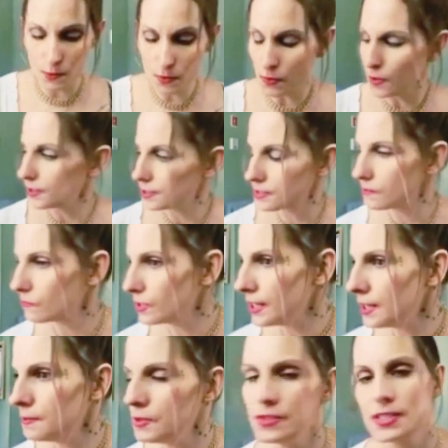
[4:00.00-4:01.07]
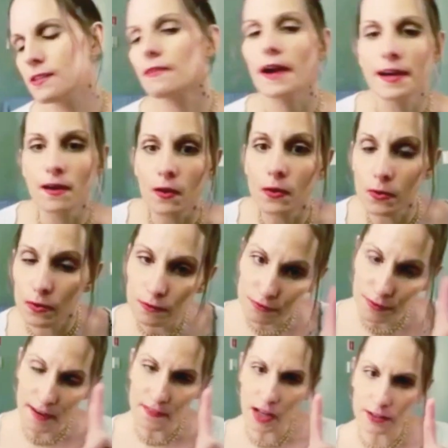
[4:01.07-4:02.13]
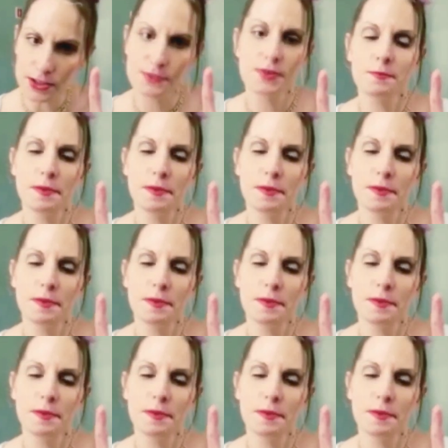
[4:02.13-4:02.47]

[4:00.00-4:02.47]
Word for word: Ooh, it's we need music, right? Oh, five five dollars for a